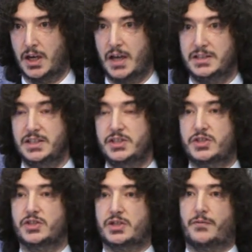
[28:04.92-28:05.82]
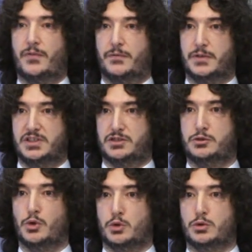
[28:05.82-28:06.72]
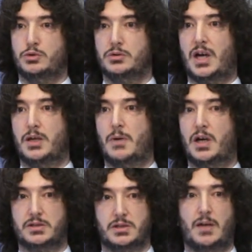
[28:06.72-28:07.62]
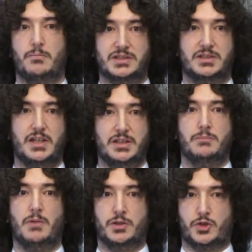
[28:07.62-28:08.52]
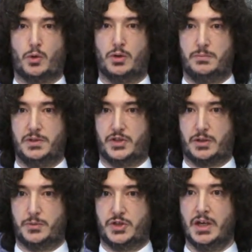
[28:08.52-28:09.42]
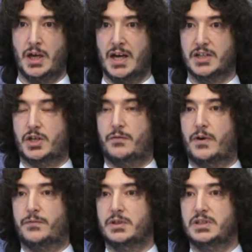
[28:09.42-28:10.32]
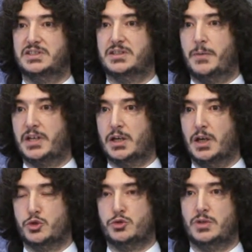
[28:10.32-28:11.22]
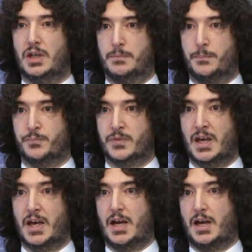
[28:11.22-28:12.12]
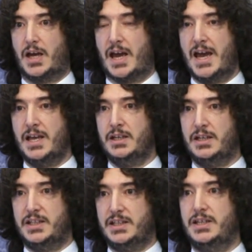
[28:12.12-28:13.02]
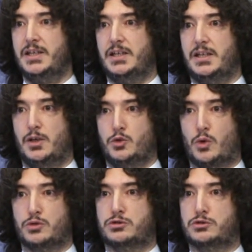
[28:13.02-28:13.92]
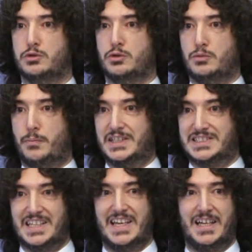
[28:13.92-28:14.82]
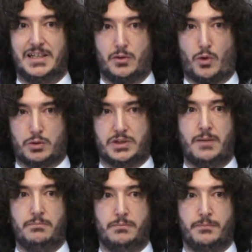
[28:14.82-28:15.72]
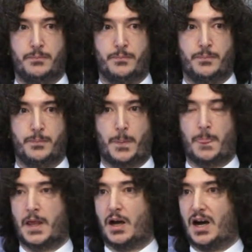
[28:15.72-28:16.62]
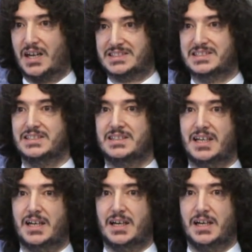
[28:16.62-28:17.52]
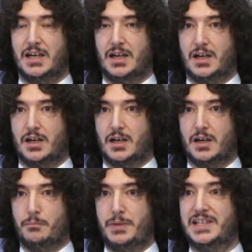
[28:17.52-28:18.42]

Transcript: concept and making sure the reasons we need transparency is always remembered can be reached solely through education. We request transparency because the environment that feeds corruption is an environment of information asymmetry.